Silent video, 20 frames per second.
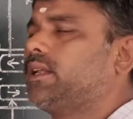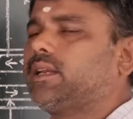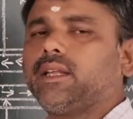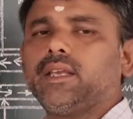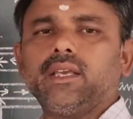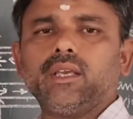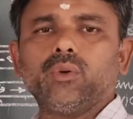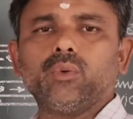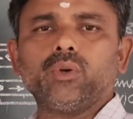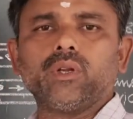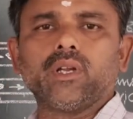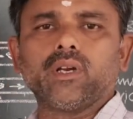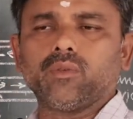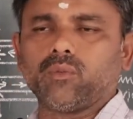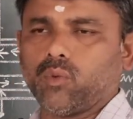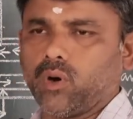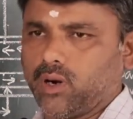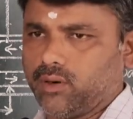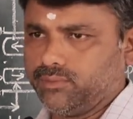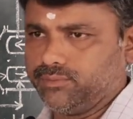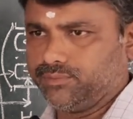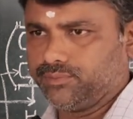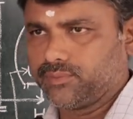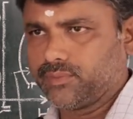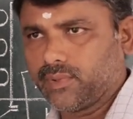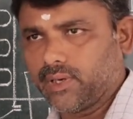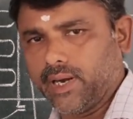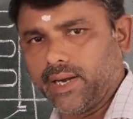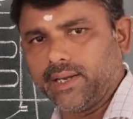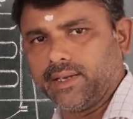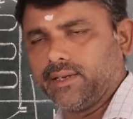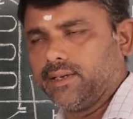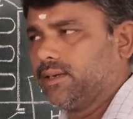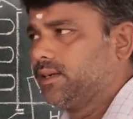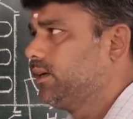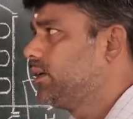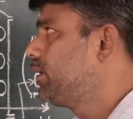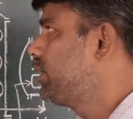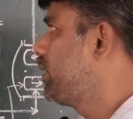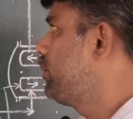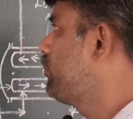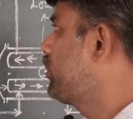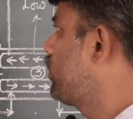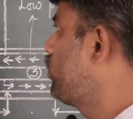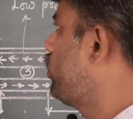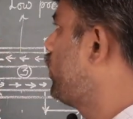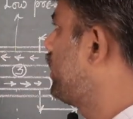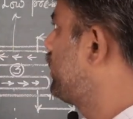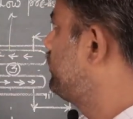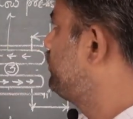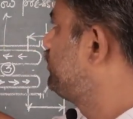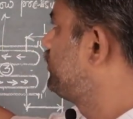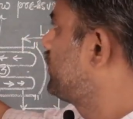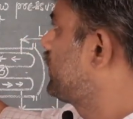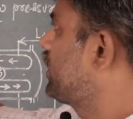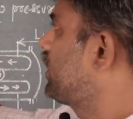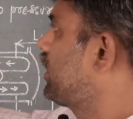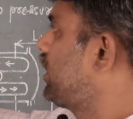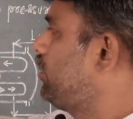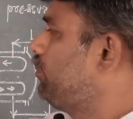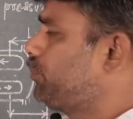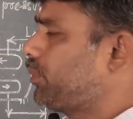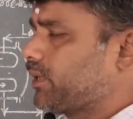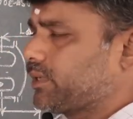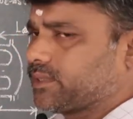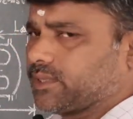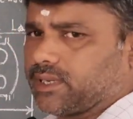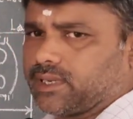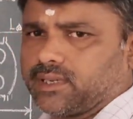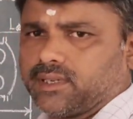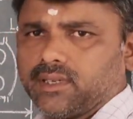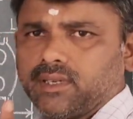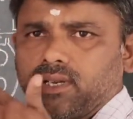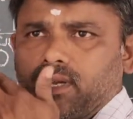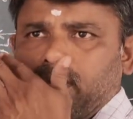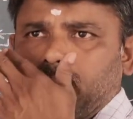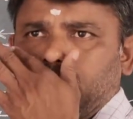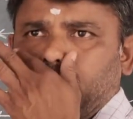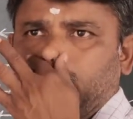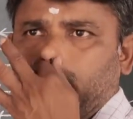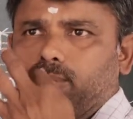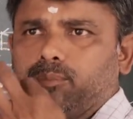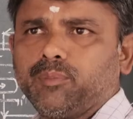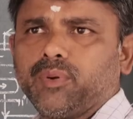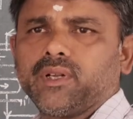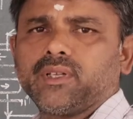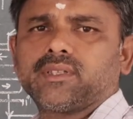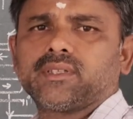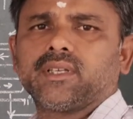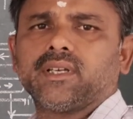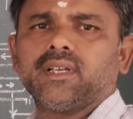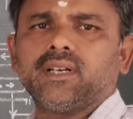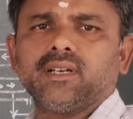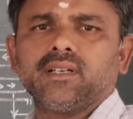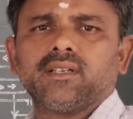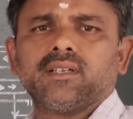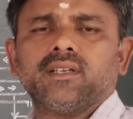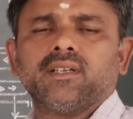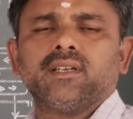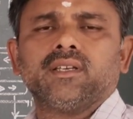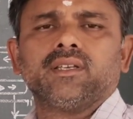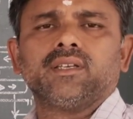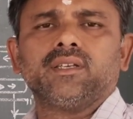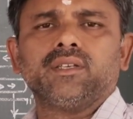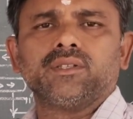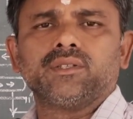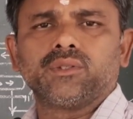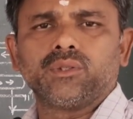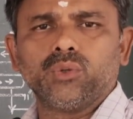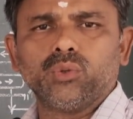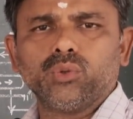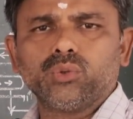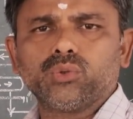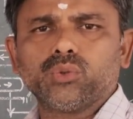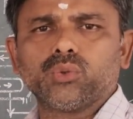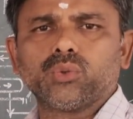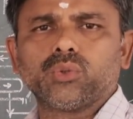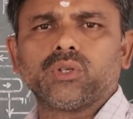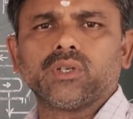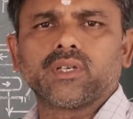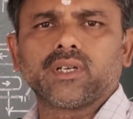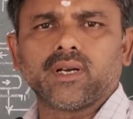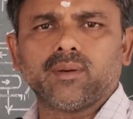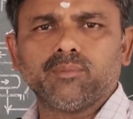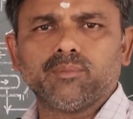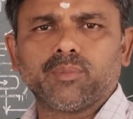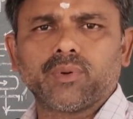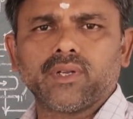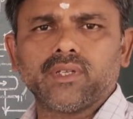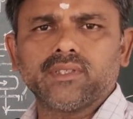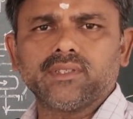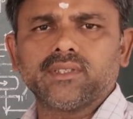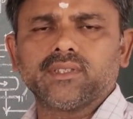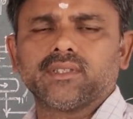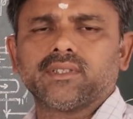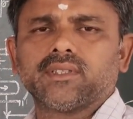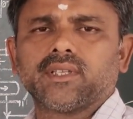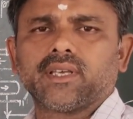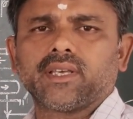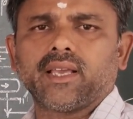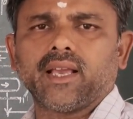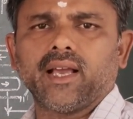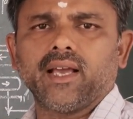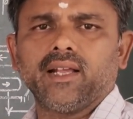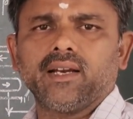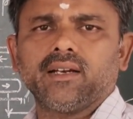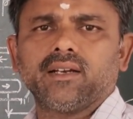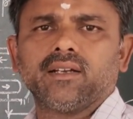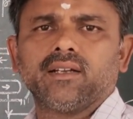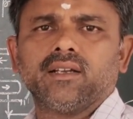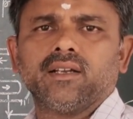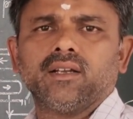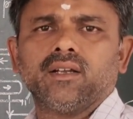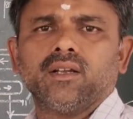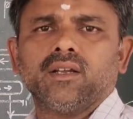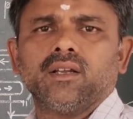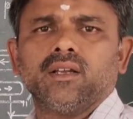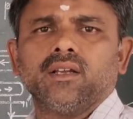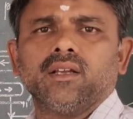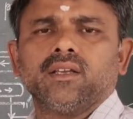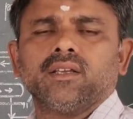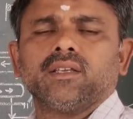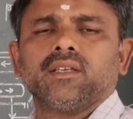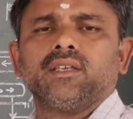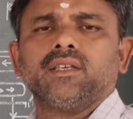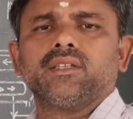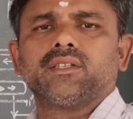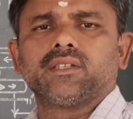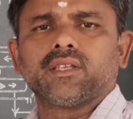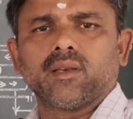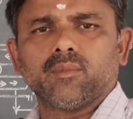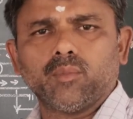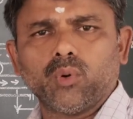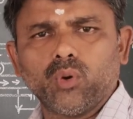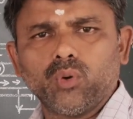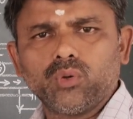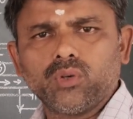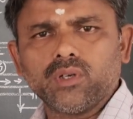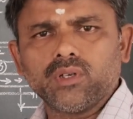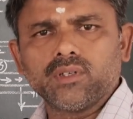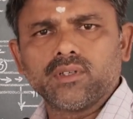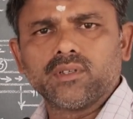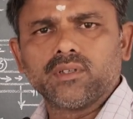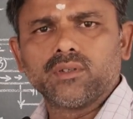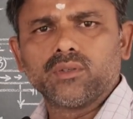reunion valve. Right. Number 1 compressor. Compressor is used to compress the air is about